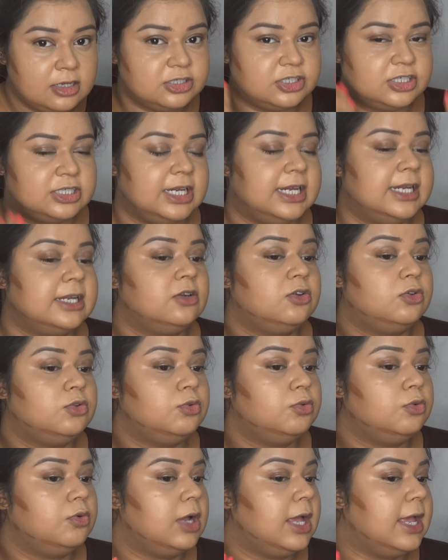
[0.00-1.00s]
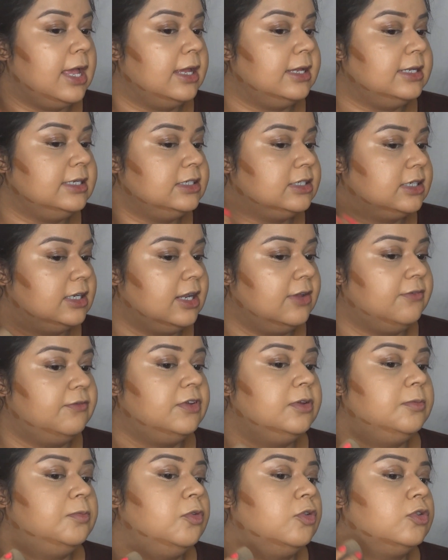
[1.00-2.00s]
shade to each and
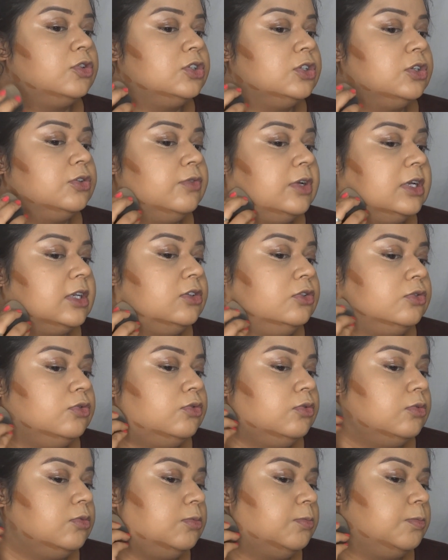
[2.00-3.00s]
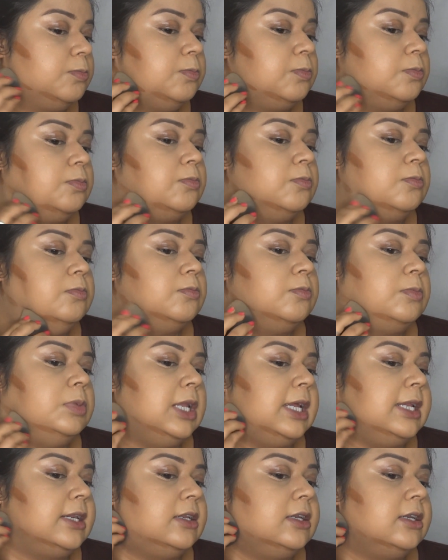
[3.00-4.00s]
every portion where you
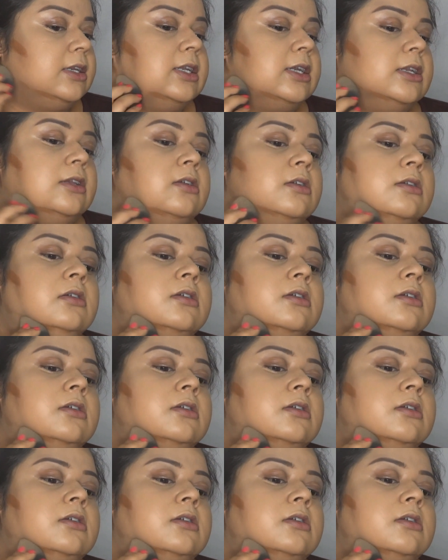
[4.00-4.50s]
blend it in.